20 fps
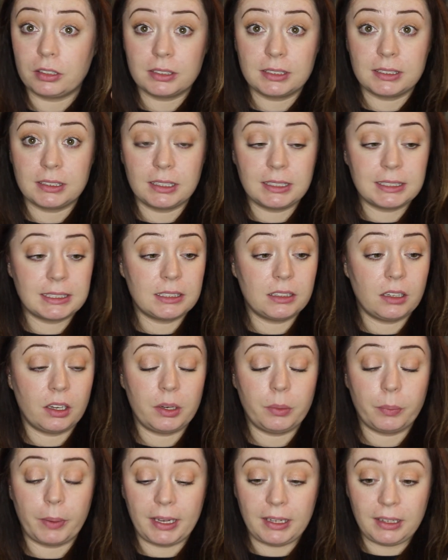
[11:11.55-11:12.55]
It's nice and
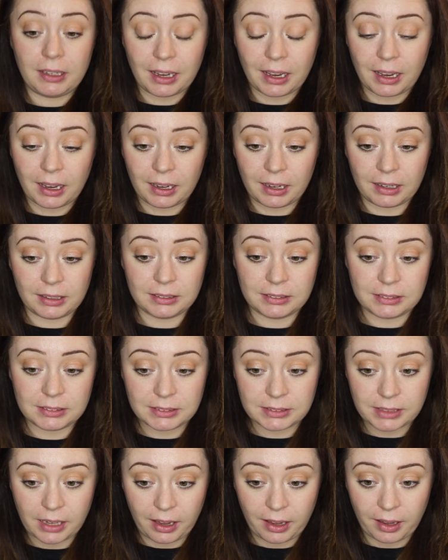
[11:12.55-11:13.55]
lightweight, and
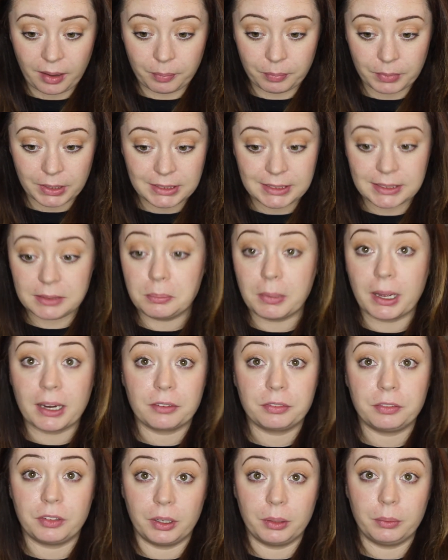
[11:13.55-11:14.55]
it did
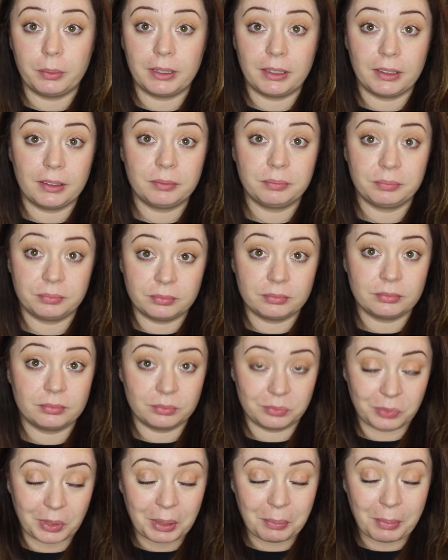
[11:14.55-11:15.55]
mattify when it
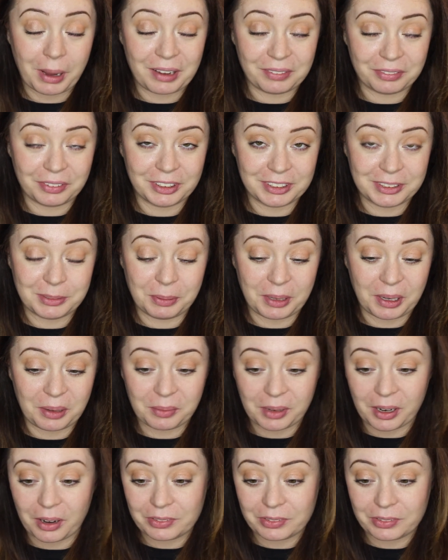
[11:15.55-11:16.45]
mattified to begin with.